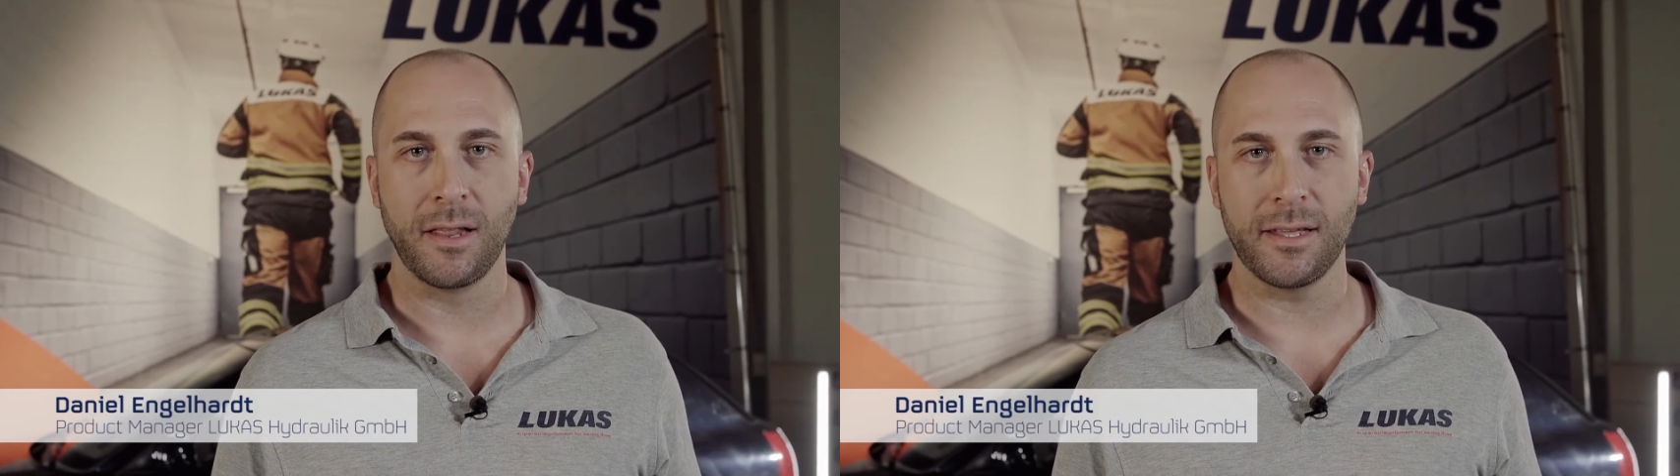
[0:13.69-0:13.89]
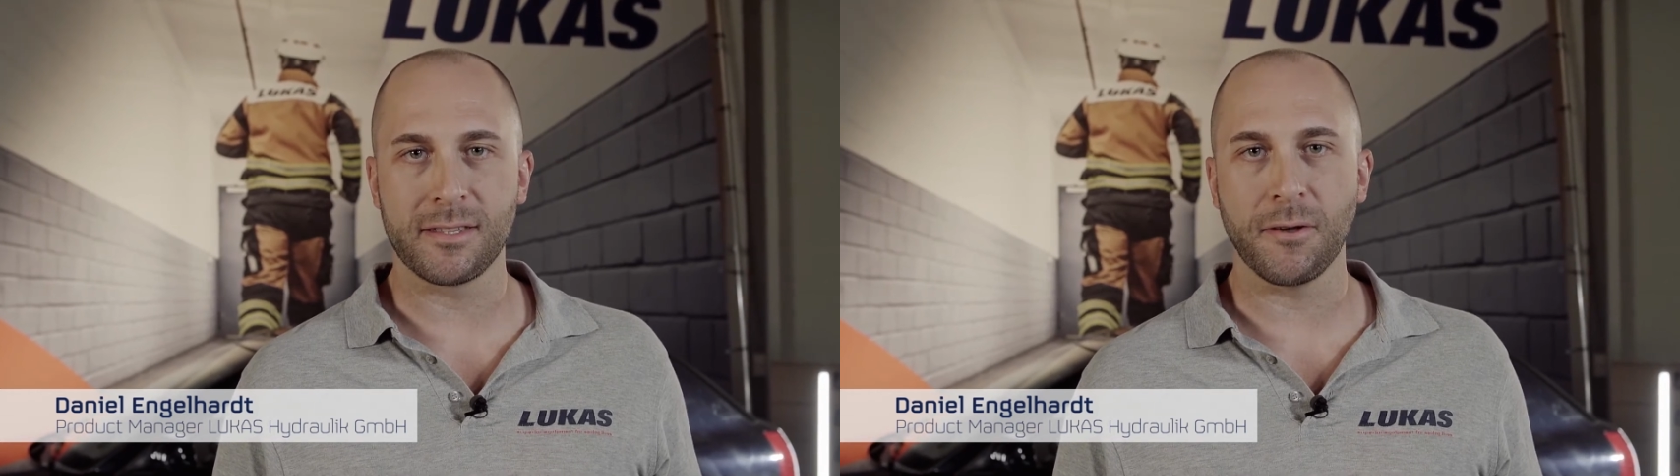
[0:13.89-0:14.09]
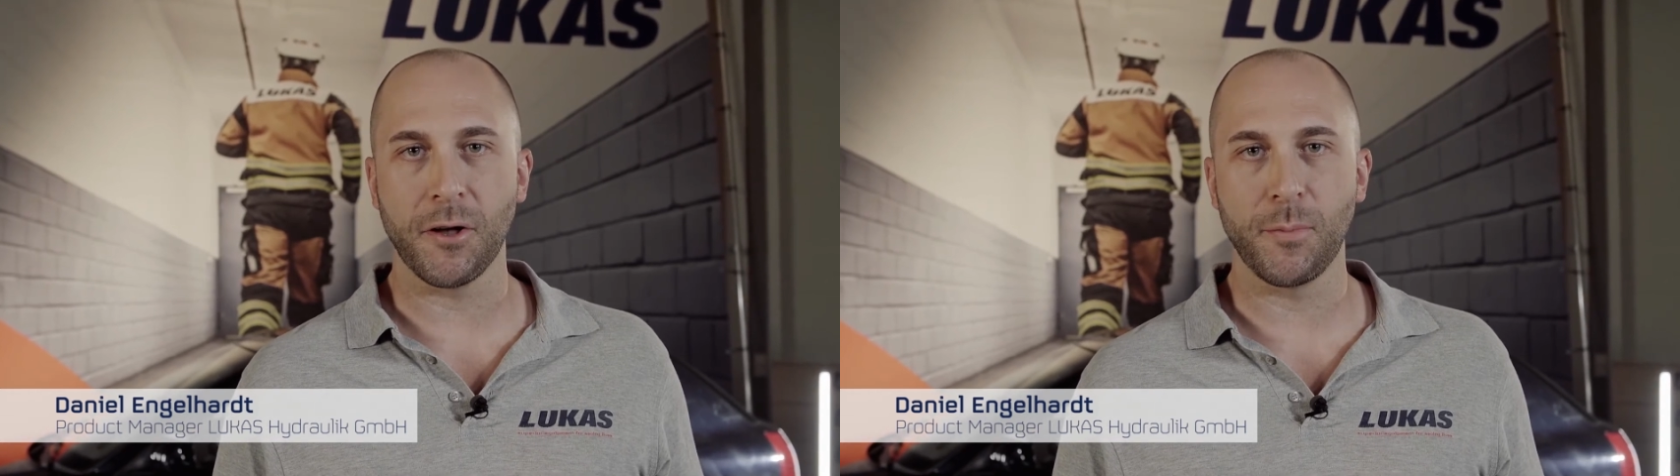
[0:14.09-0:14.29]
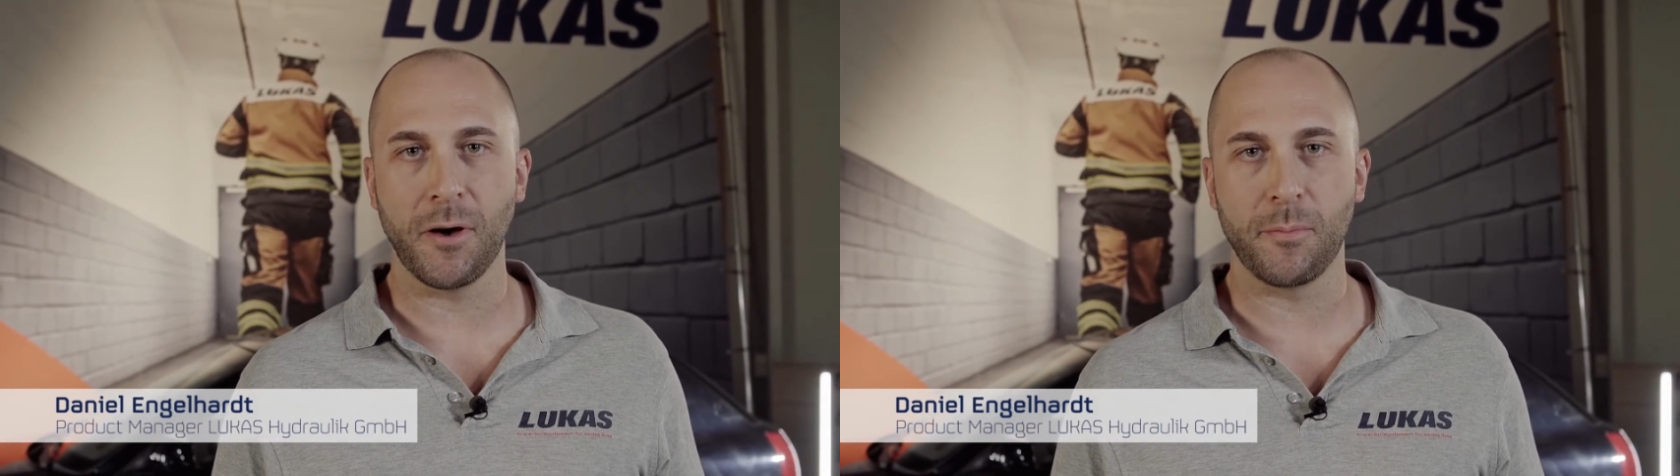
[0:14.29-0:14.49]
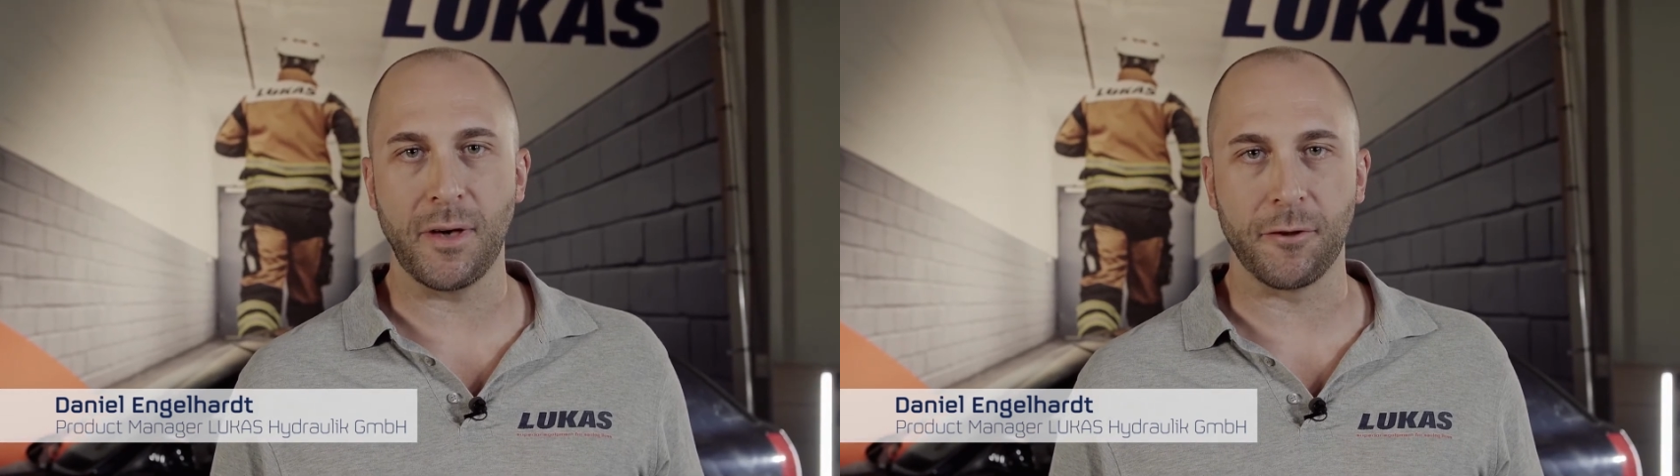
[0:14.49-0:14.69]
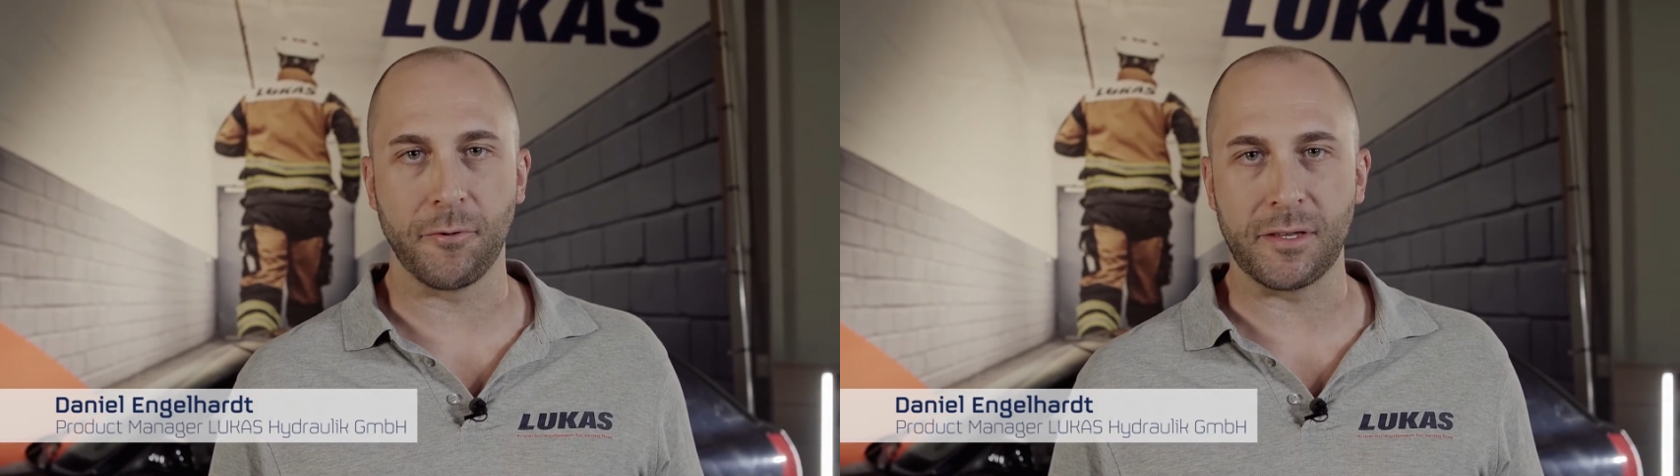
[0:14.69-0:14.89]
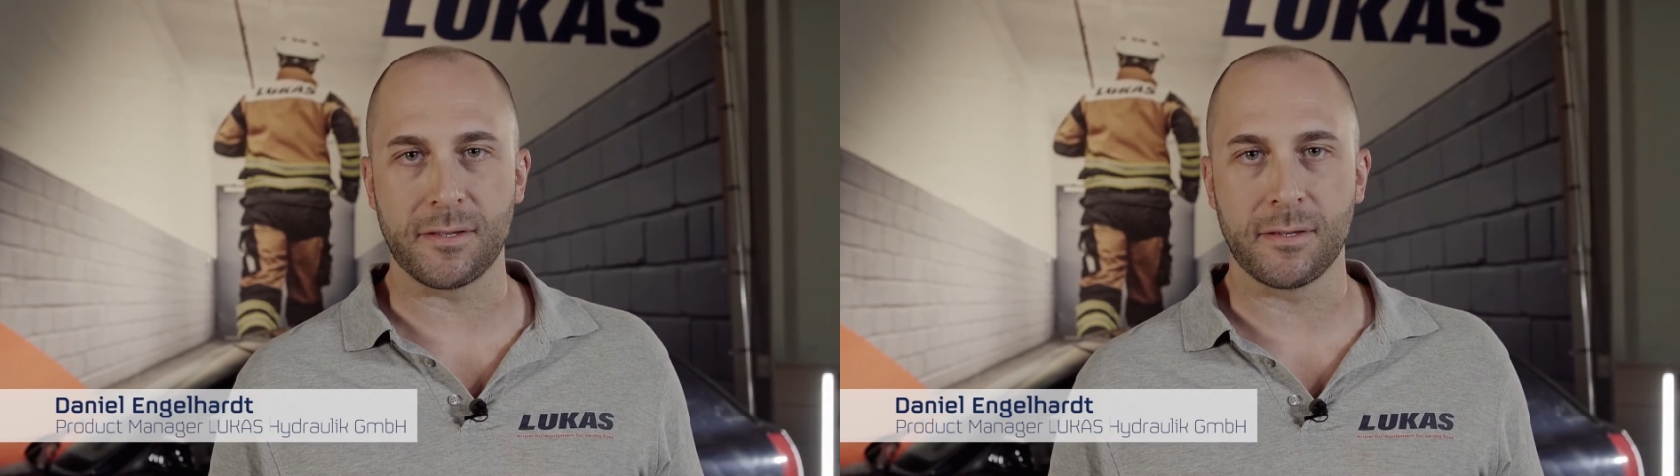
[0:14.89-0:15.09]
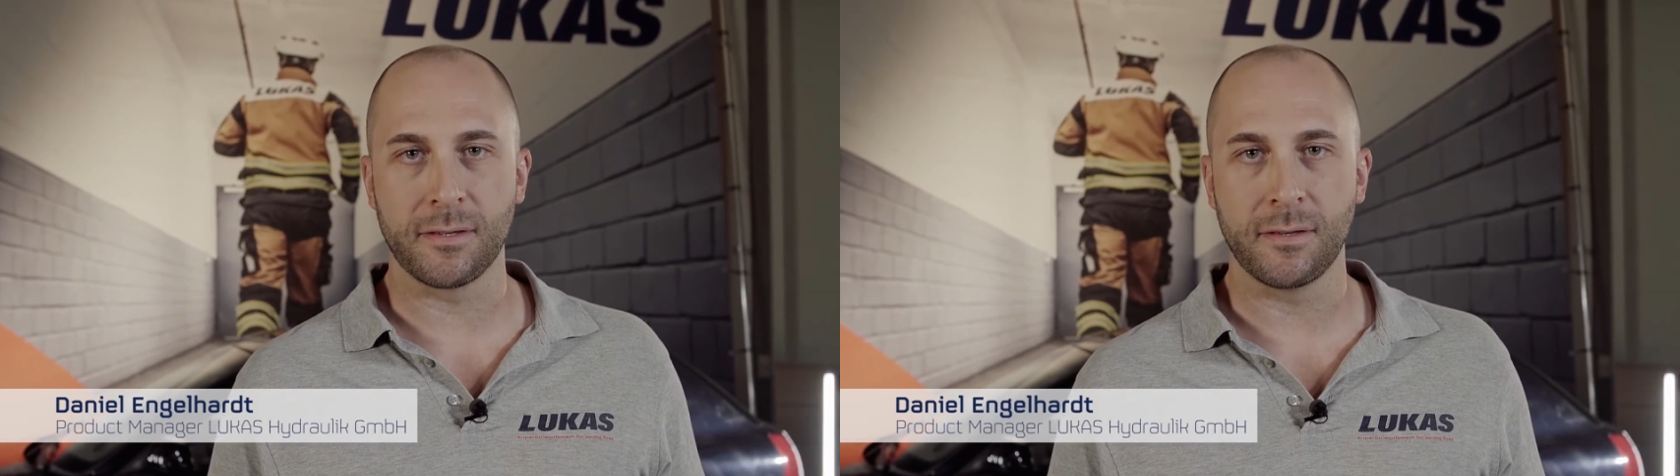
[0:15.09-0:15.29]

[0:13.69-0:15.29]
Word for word: Let's talk about batteries.